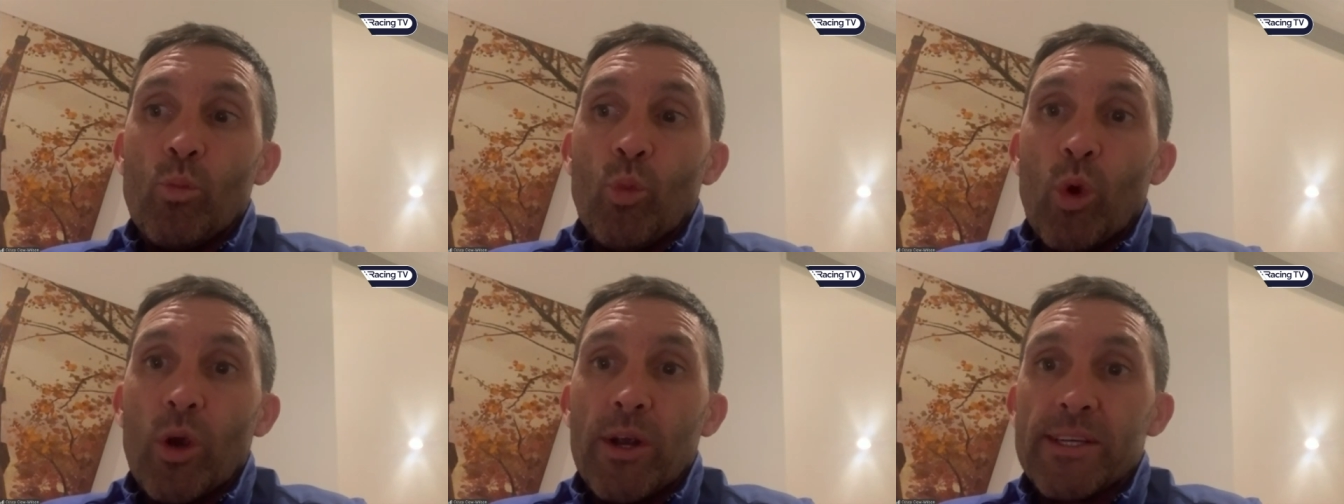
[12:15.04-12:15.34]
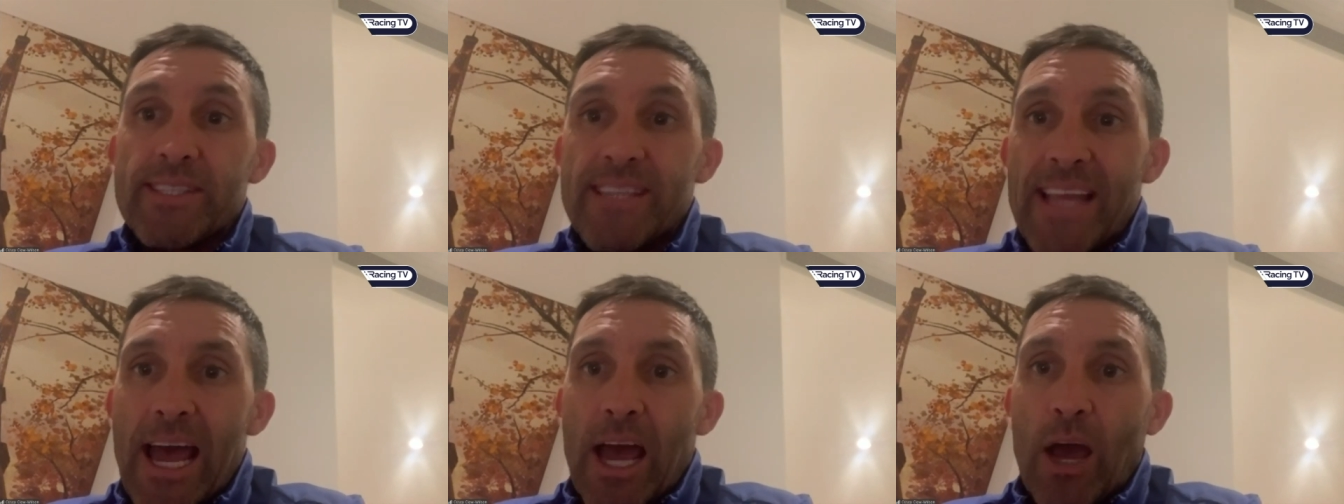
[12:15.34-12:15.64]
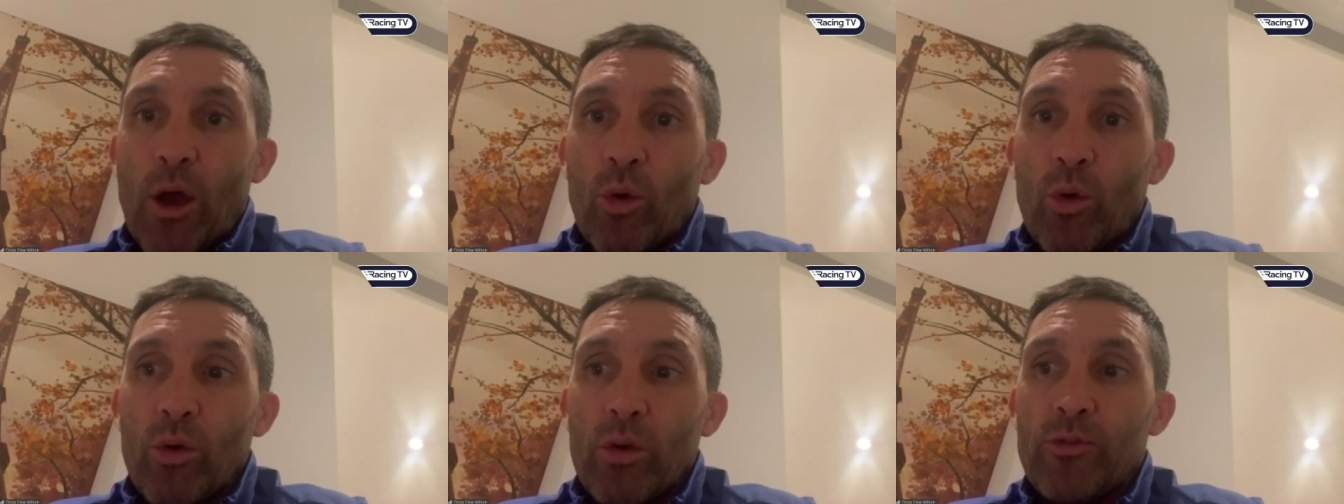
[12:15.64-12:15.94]
Whereas
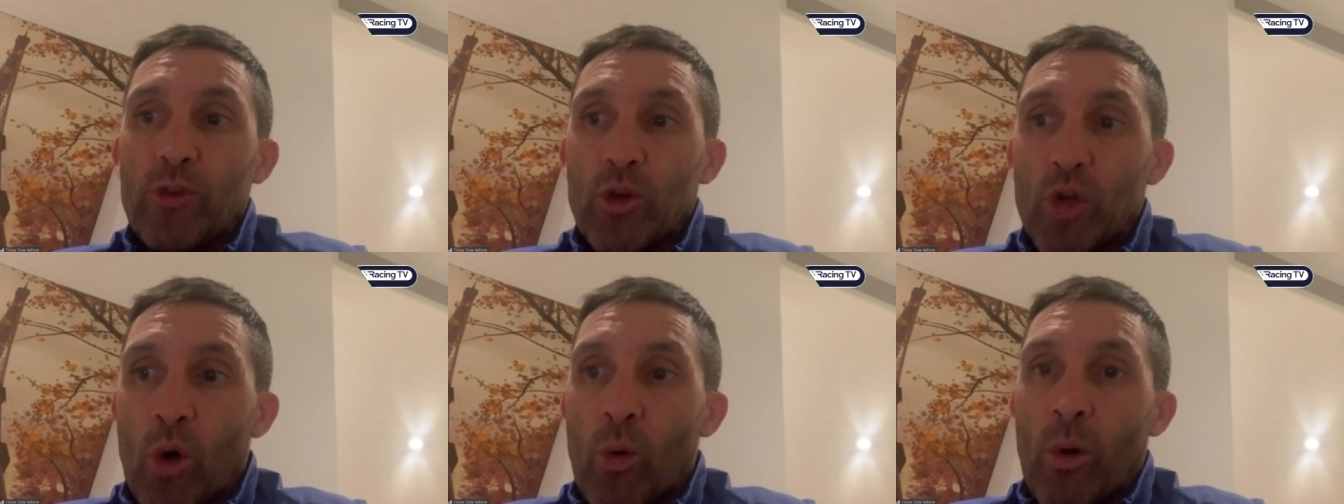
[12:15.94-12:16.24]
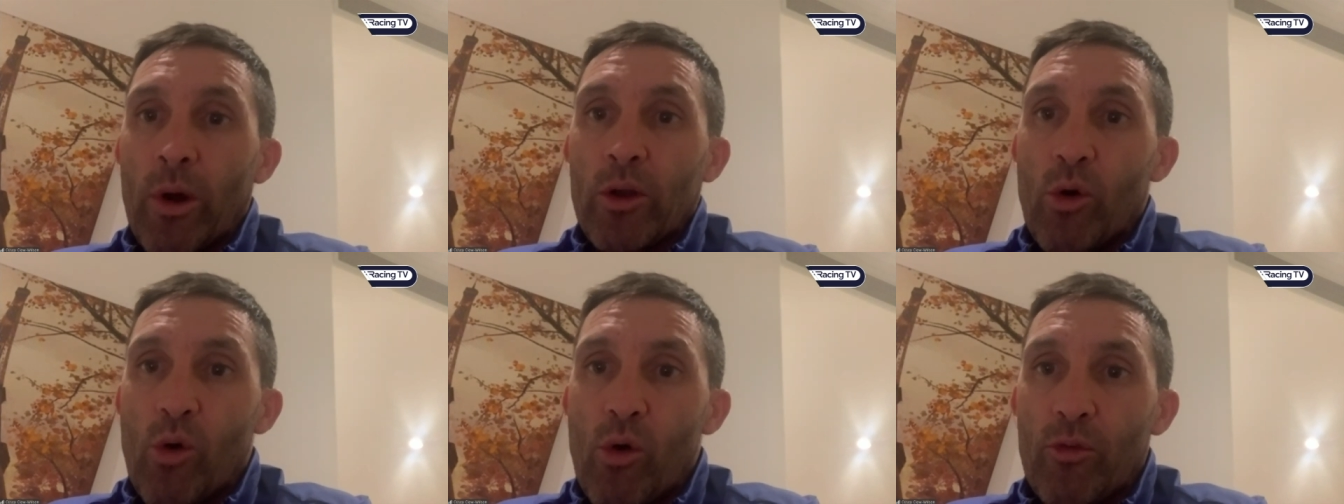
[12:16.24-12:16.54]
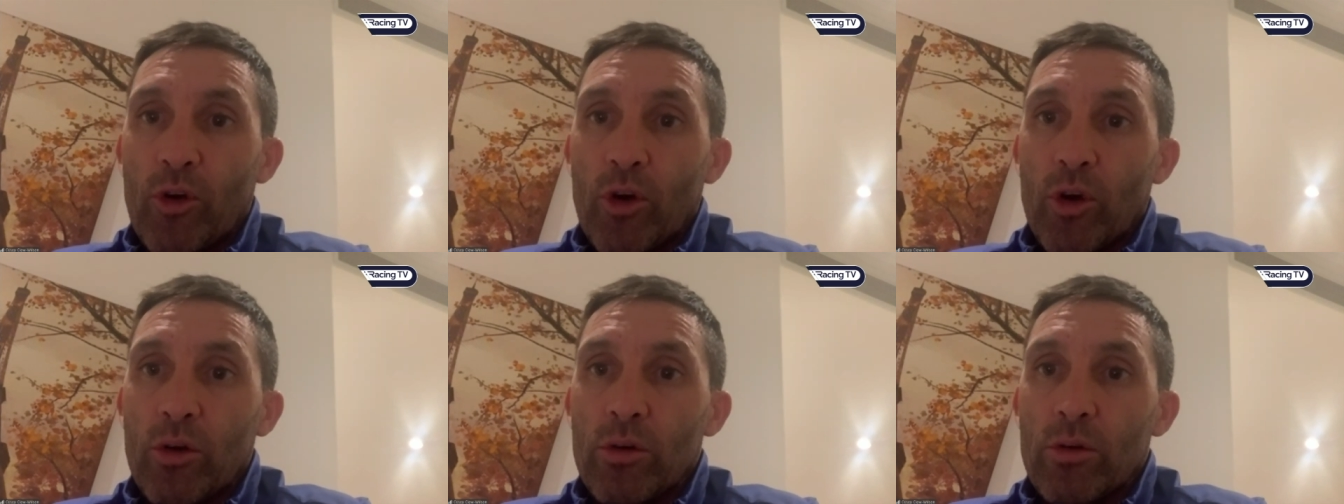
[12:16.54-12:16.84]
now, if you go one
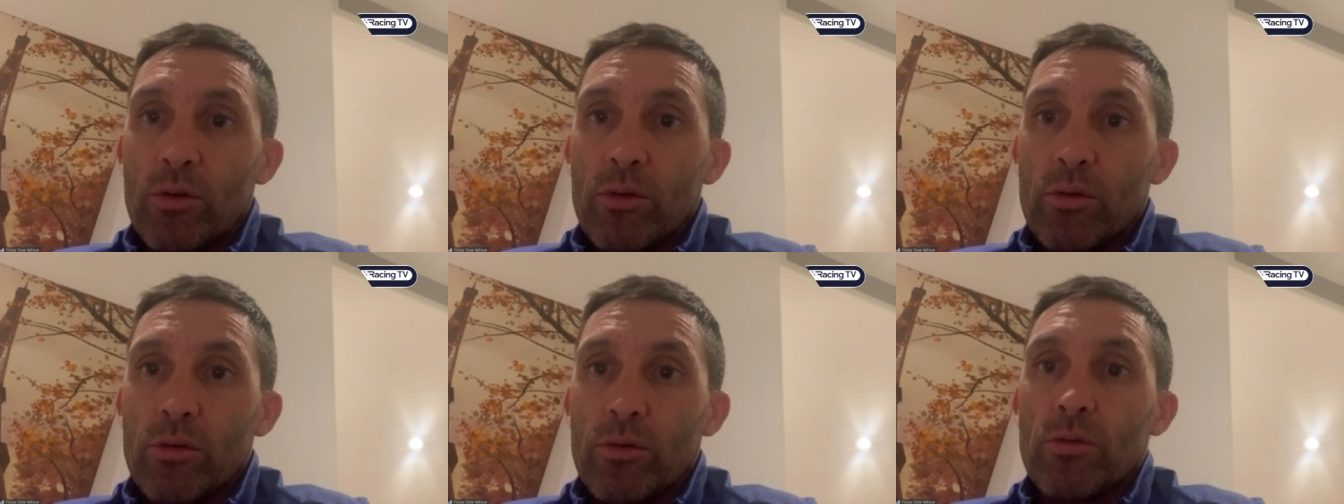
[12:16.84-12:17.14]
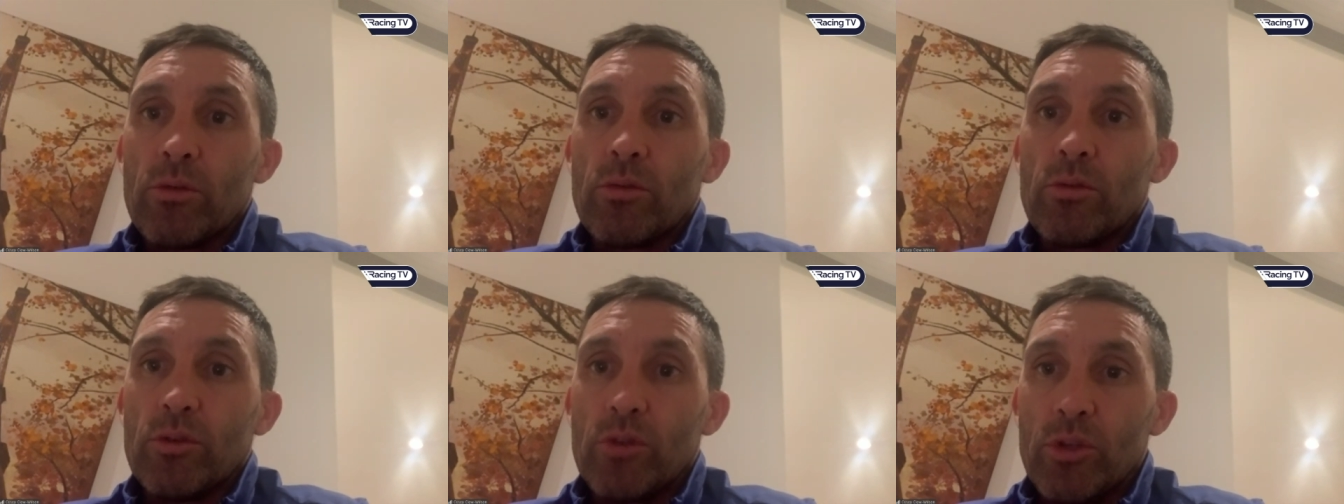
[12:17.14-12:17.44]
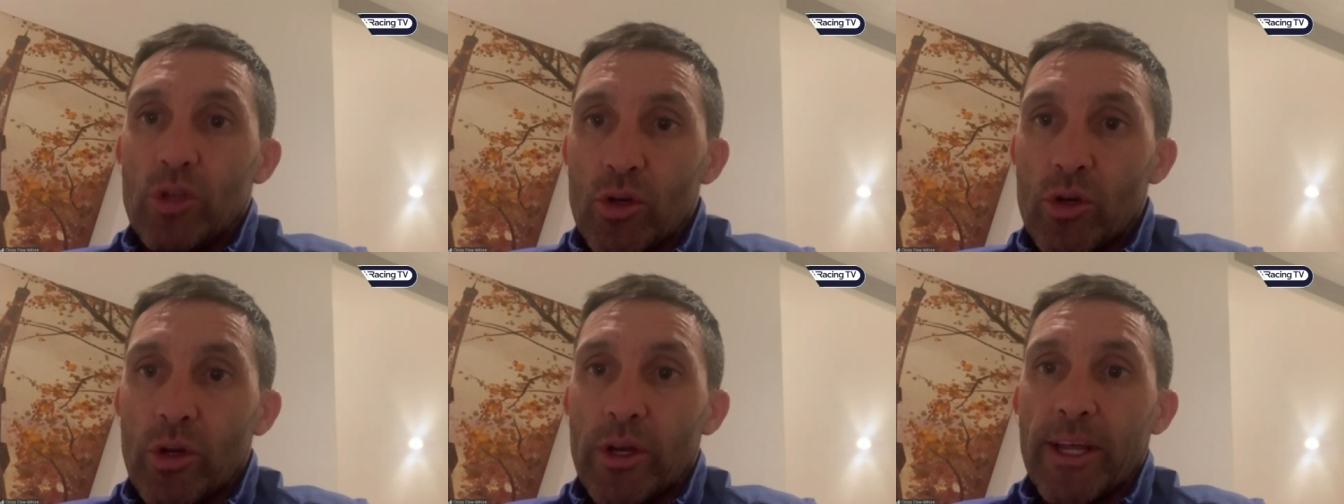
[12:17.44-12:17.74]
over,
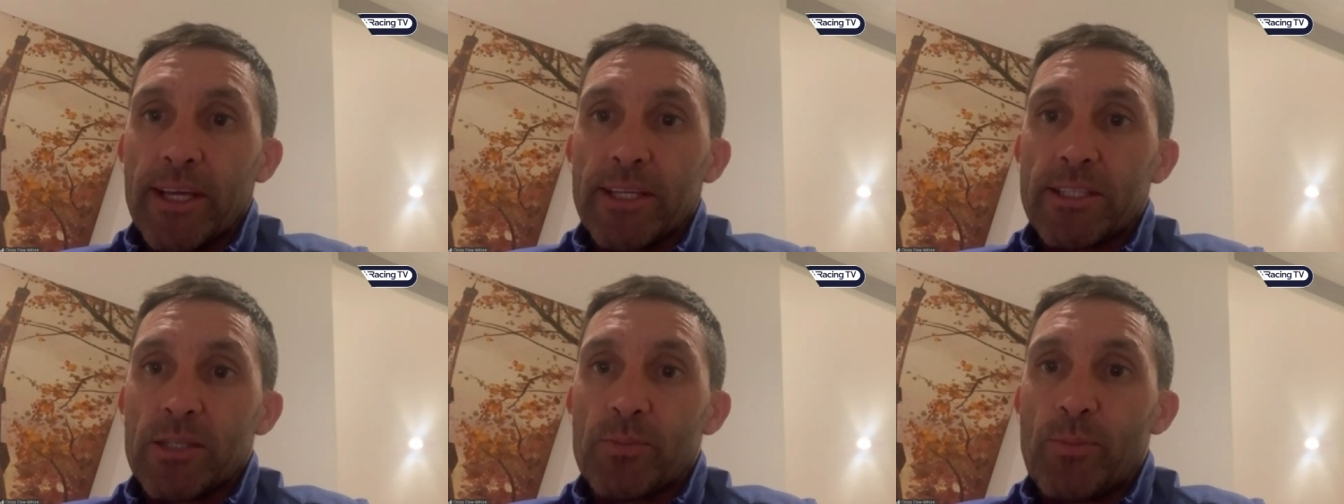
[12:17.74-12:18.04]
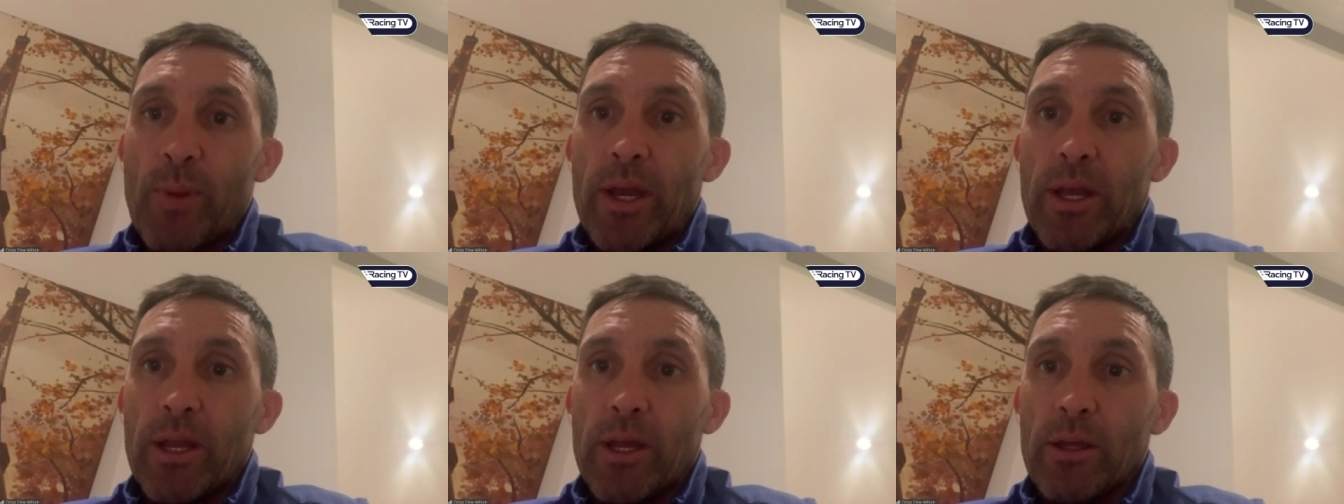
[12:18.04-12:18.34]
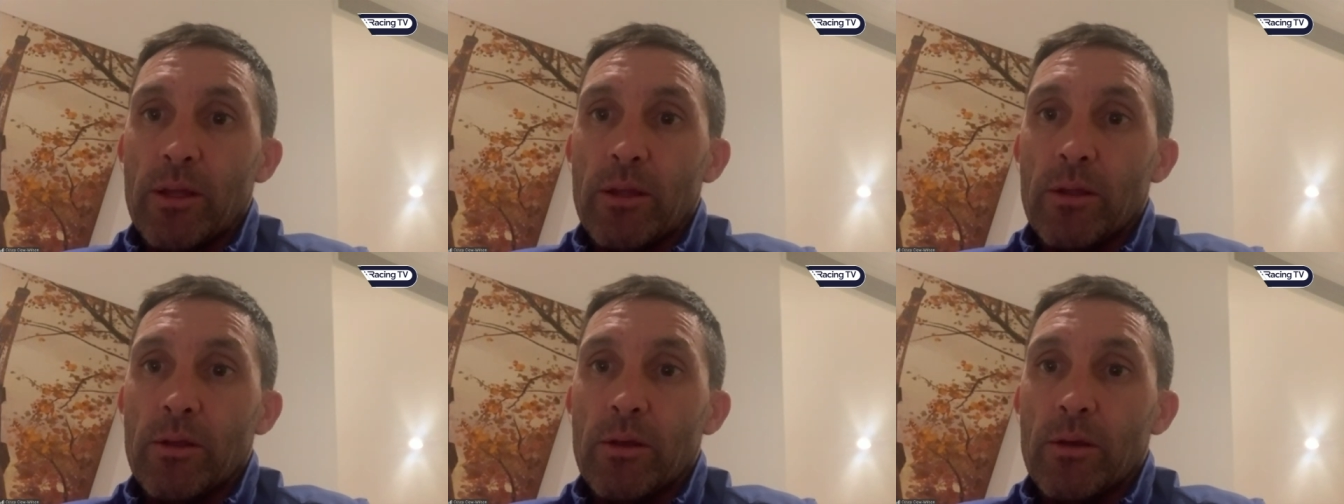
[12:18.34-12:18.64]
you're going to get suspended.